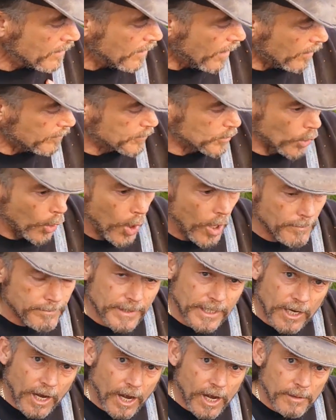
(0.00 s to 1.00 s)
absorb the
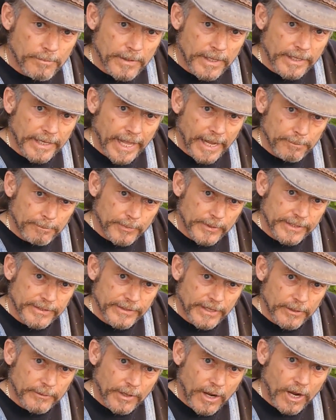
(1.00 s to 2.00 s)
carbon and breathe
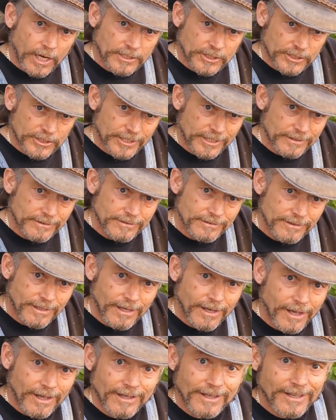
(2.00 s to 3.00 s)
out oxygen.
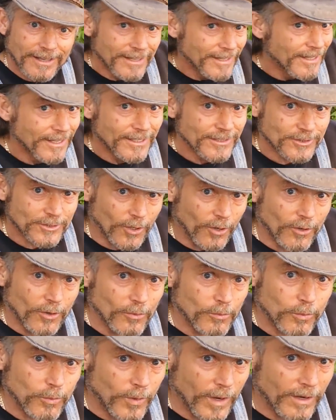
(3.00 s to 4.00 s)
So
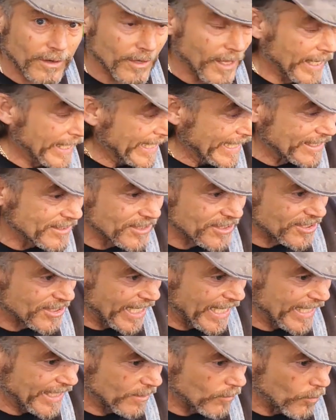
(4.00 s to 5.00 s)
we're like in
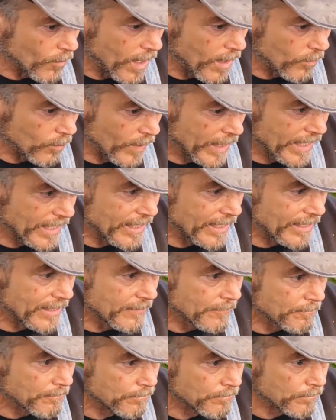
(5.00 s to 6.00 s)
sync. What we
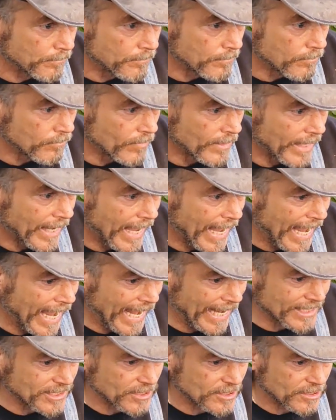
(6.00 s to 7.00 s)

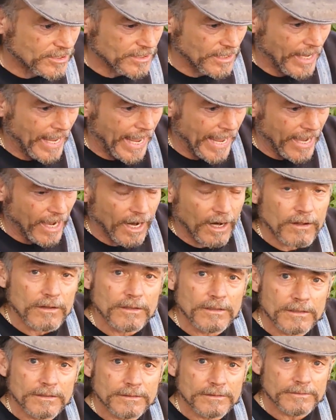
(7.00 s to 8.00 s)
exhale,
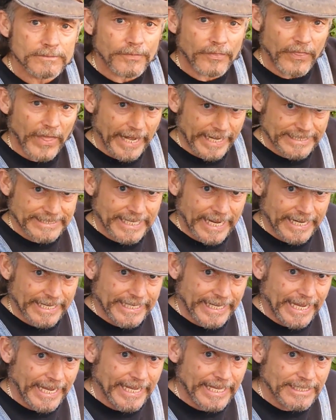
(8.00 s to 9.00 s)
they take
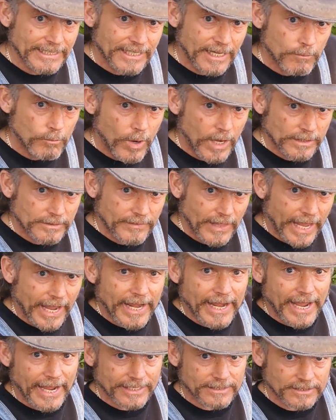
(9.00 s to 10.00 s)
in, and what they
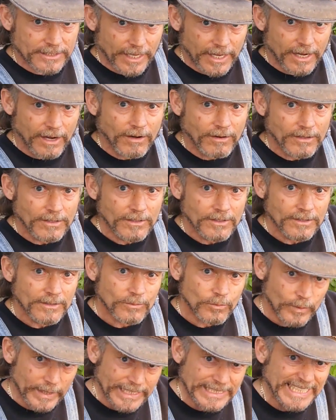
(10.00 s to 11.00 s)
exhale,
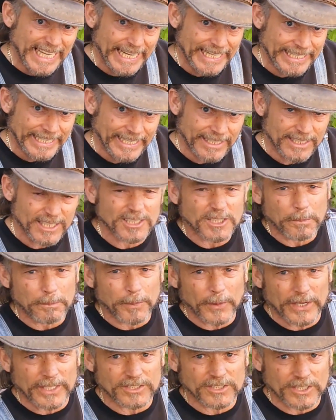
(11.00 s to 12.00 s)
we take in. It's a
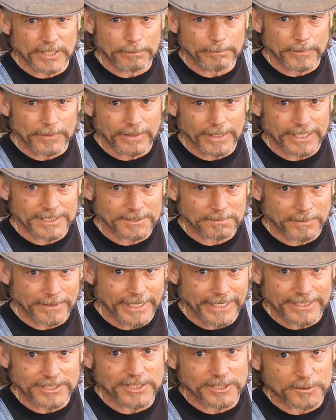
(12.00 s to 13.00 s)
pretty simple
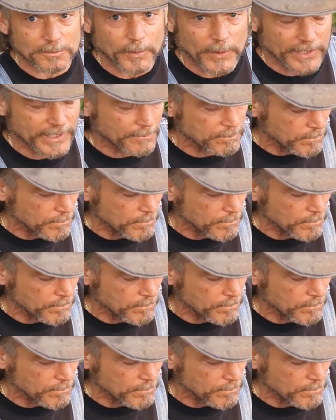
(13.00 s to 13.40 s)
explanation. It's pretty